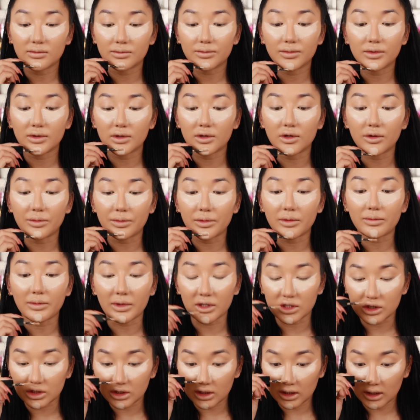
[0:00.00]
Put a little bit on my
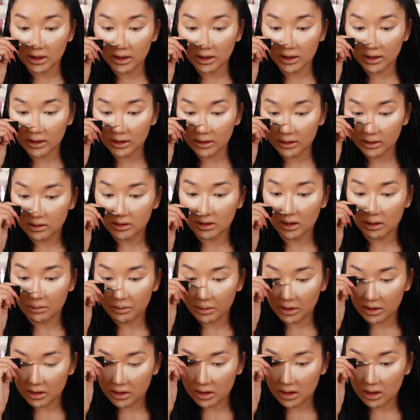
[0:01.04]
chin, down
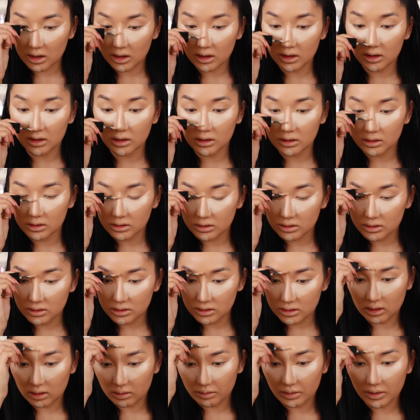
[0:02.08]
my nose,
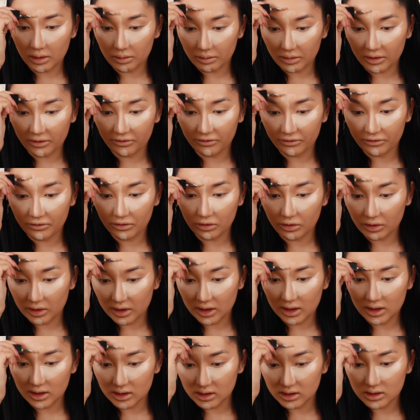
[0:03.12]
a little bit on my
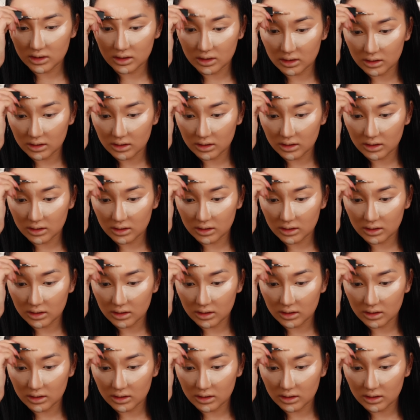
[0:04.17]
forehead.